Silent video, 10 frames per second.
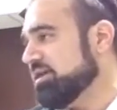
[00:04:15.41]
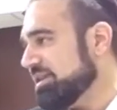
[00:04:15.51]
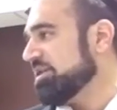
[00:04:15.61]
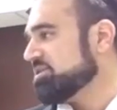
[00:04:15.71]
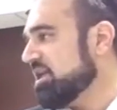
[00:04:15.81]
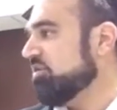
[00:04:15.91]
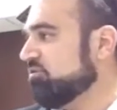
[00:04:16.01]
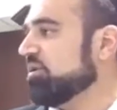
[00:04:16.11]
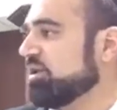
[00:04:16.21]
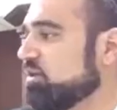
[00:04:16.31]
That's not
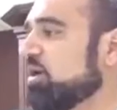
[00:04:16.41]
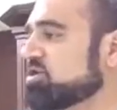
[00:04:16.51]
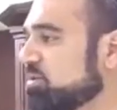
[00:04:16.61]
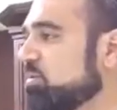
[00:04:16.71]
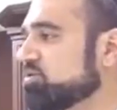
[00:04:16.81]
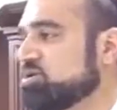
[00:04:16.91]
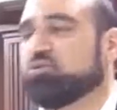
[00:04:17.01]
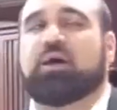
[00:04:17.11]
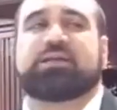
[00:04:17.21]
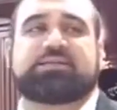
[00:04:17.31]
really the way you're supposed to do
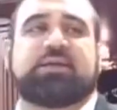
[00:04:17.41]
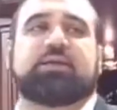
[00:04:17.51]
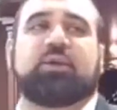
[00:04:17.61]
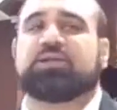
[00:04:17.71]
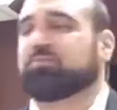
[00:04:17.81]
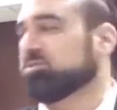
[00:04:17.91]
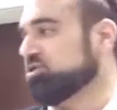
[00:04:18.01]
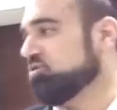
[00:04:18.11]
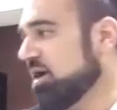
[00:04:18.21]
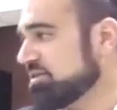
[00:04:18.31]
MUSSAR. The way you're supposed
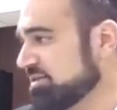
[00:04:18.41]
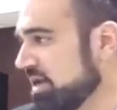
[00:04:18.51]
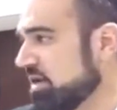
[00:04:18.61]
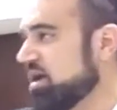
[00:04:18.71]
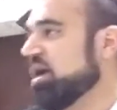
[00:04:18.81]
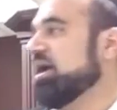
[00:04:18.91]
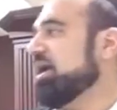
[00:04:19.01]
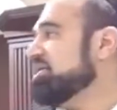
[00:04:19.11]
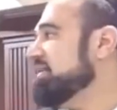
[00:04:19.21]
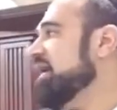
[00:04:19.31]
to do MUSSAR
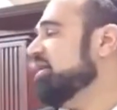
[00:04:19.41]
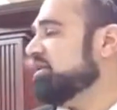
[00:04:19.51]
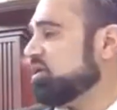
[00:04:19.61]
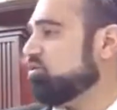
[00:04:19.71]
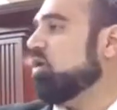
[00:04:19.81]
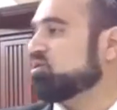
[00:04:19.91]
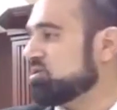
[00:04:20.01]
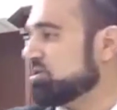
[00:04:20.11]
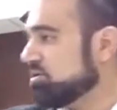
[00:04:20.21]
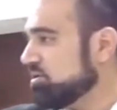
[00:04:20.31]
is out of the
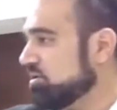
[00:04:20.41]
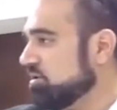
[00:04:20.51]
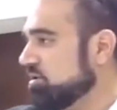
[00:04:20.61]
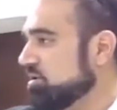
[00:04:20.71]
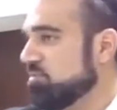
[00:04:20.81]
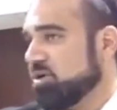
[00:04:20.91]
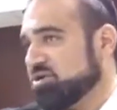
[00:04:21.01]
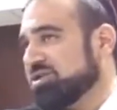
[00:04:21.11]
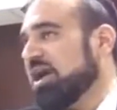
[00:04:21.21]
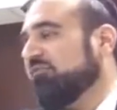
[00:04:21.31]
gross,
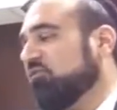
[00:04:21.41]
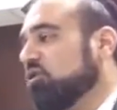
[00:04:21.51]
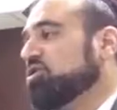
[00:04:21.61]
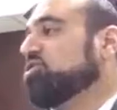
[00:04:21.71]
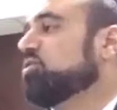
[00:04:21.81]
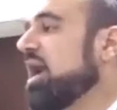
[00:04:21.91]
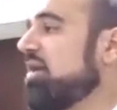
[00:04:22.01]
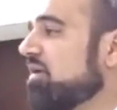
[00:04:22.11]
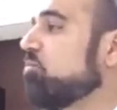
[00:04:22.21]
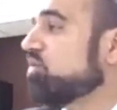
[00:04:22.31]
because that forces you to
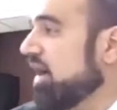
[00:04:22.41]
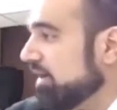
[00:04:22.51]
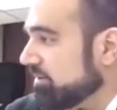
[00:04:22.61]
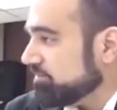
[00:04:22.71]
have emunah.